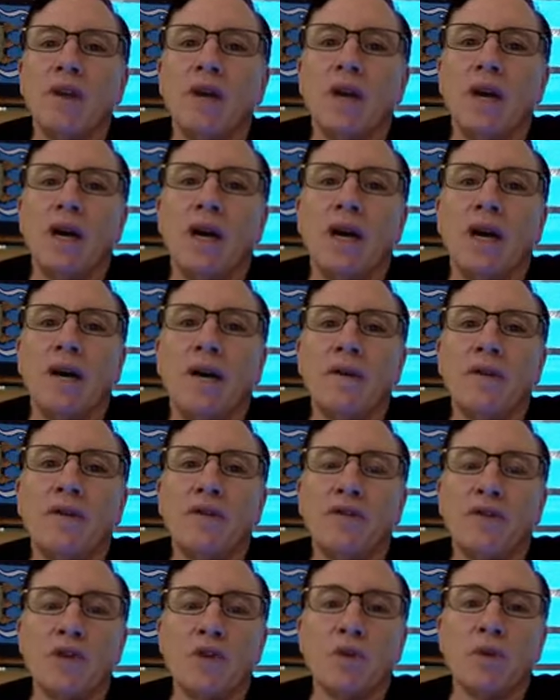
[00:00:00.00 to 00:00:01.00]
The
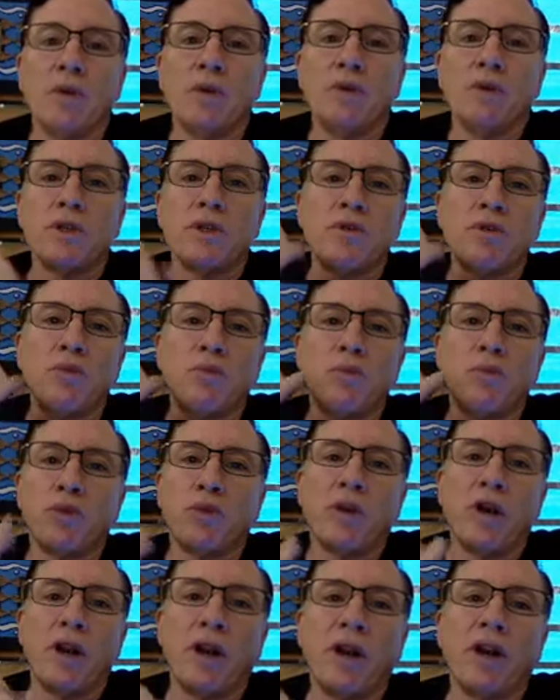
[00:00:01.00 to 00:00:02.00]
first one was
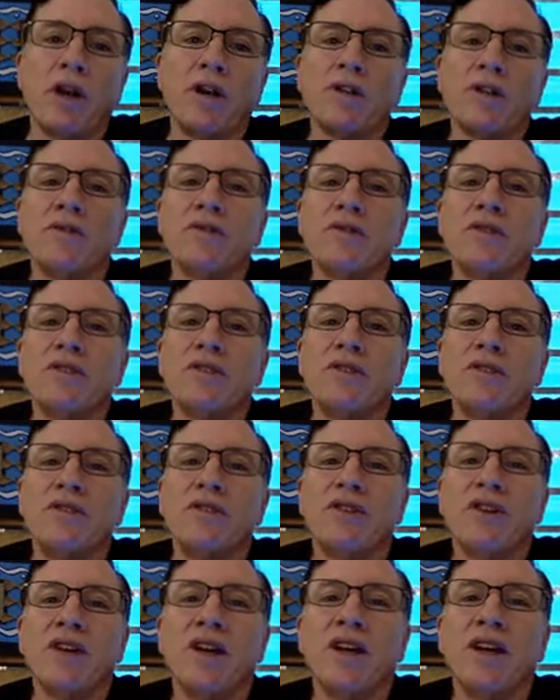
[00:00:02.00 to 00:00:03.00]
prayer,
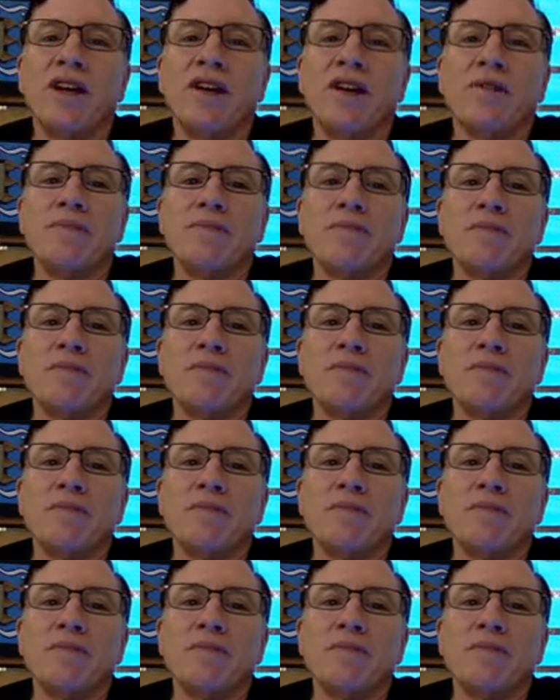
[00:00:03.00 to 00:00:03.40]
okay?